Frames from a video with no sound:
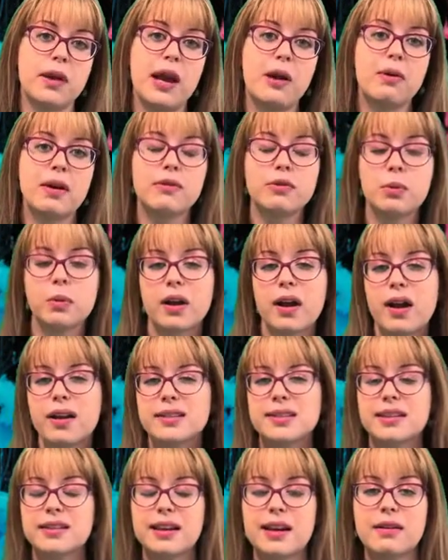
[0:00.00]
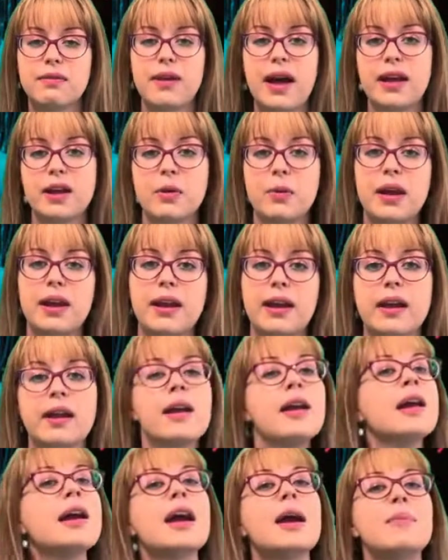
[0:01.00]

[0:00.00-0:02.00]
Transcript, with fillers: However, we're constantly evaluating,